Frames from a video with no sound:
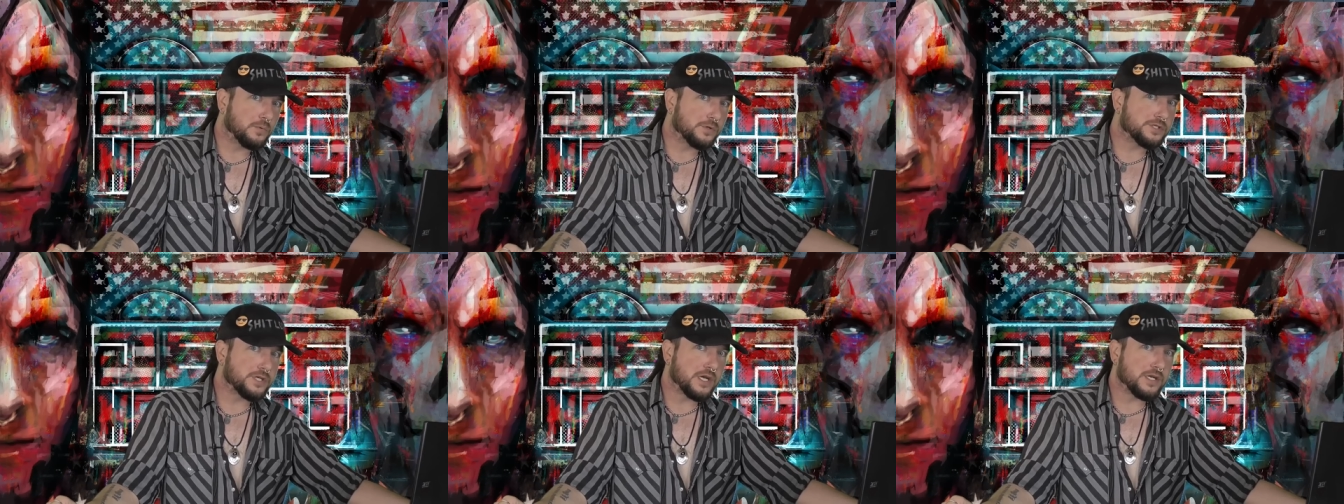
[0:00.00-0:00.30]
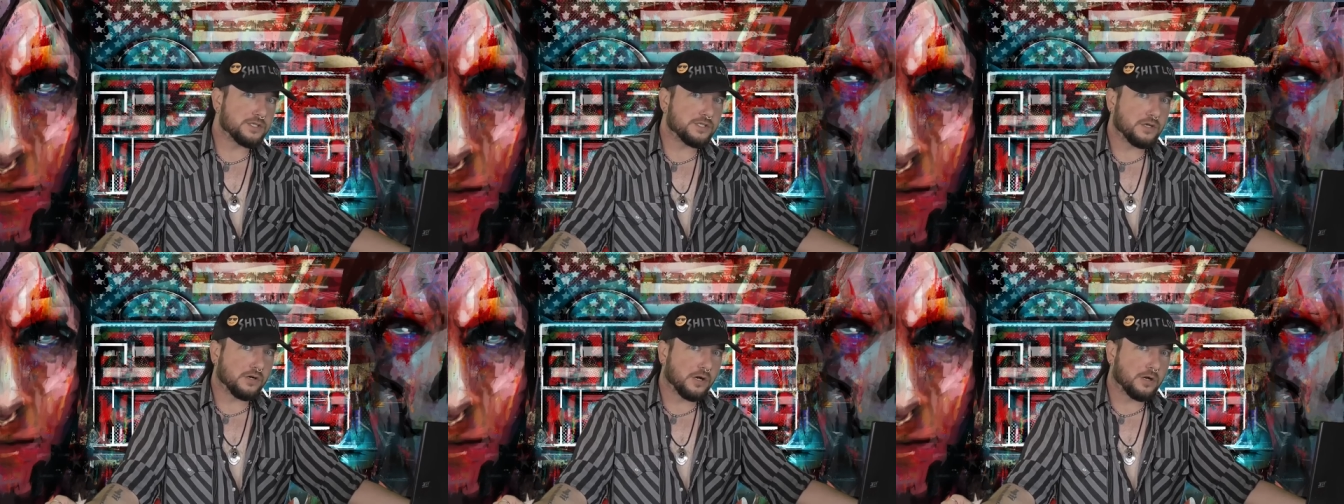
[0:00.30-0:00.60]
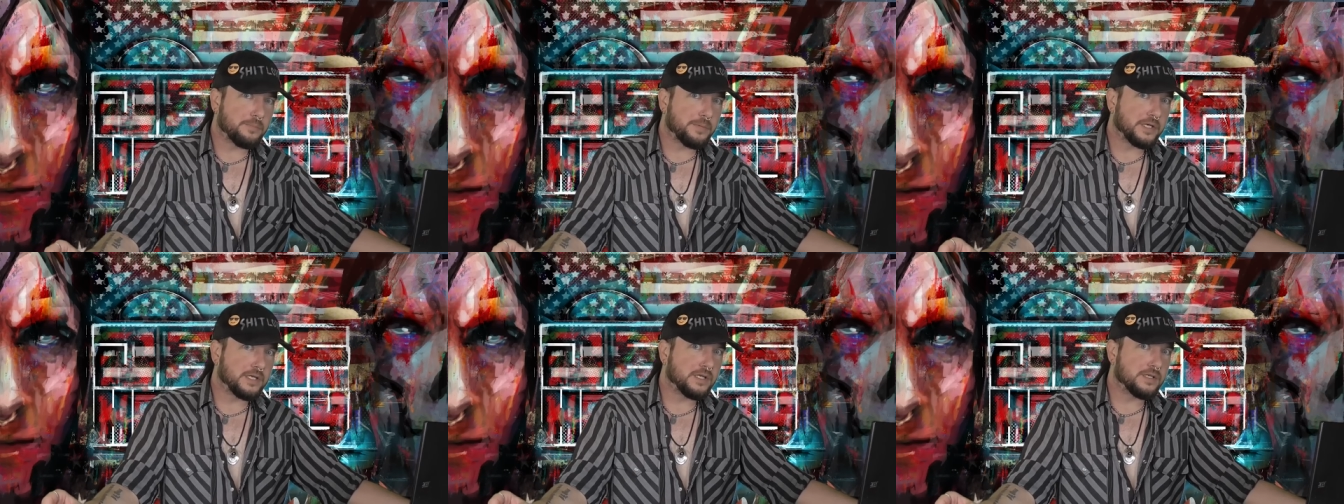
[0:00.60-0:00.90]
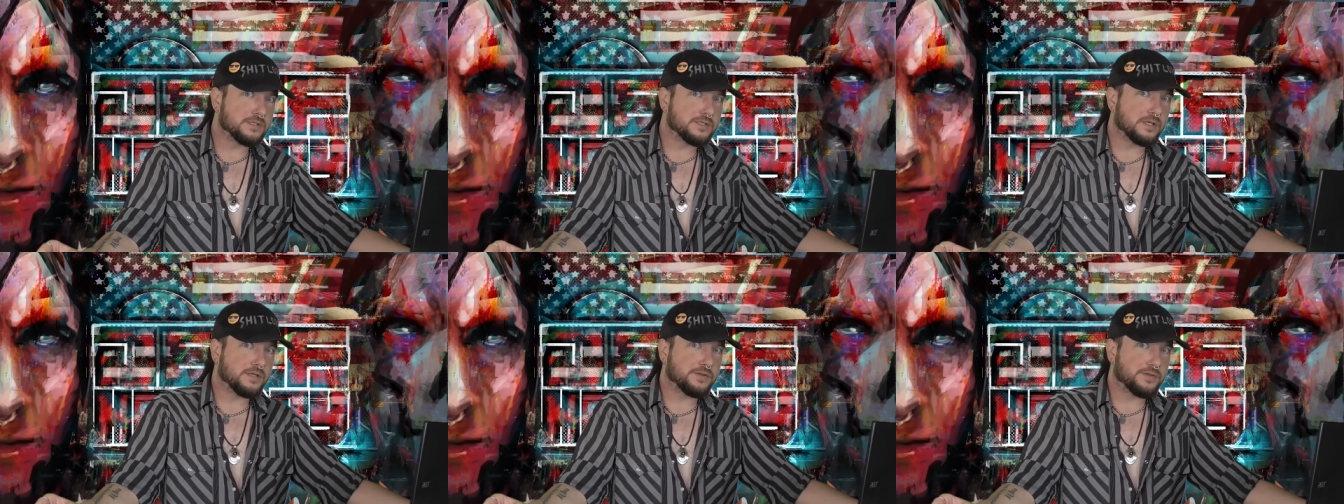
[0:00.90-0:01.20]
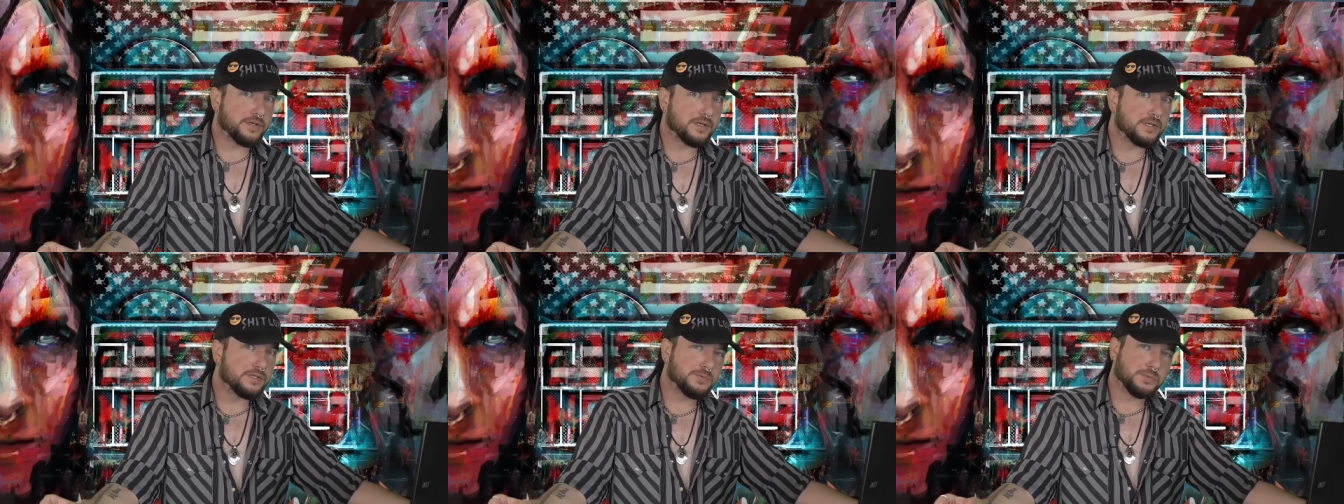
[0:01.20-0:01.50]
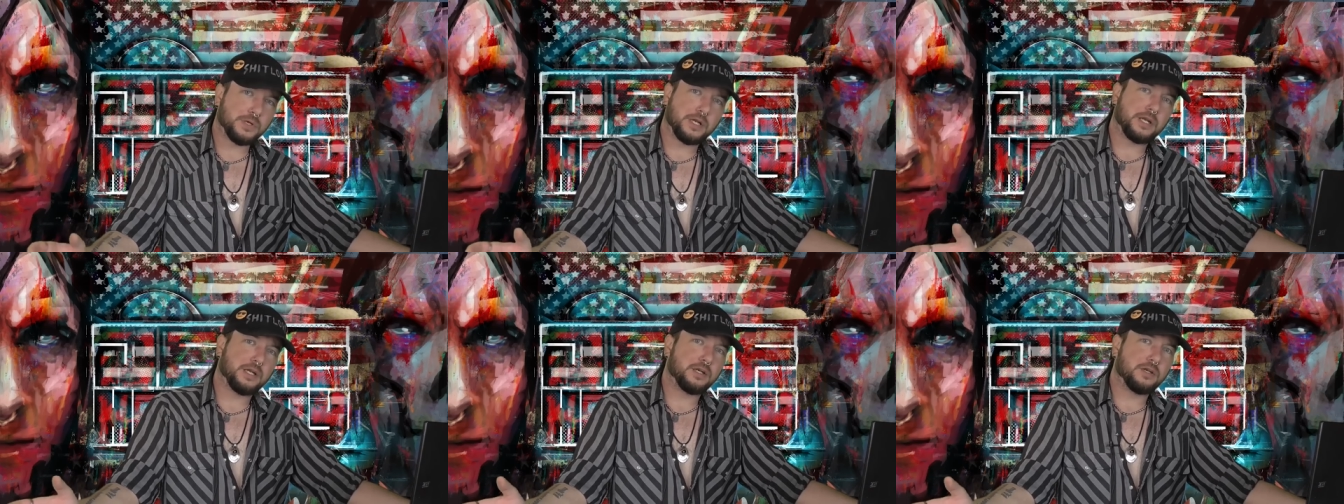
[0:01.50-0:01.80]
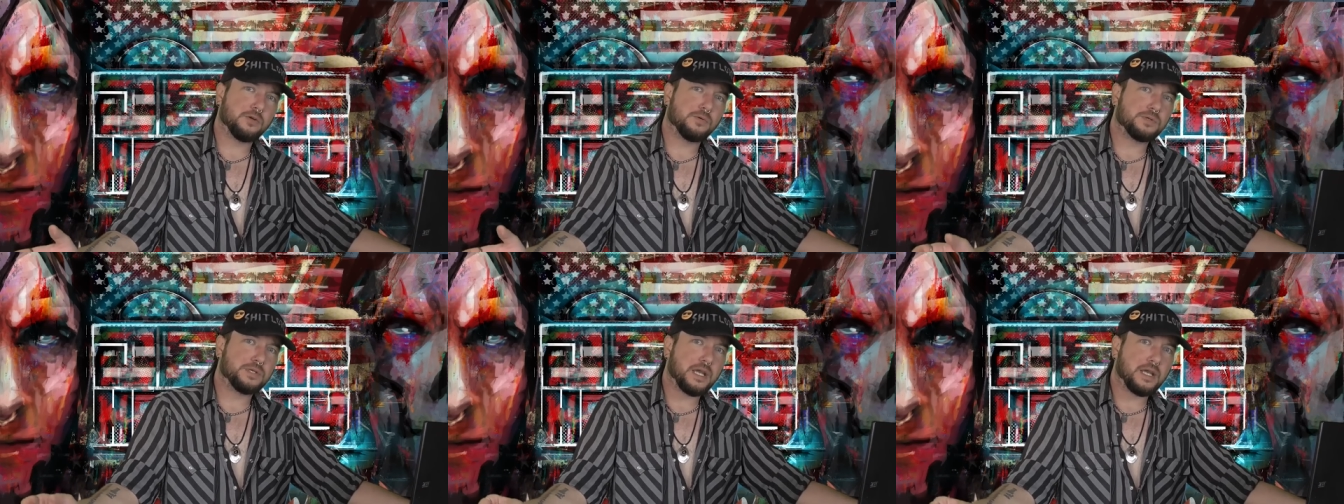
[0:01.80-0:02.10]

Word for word: We're changing our opinions on things, we're getting new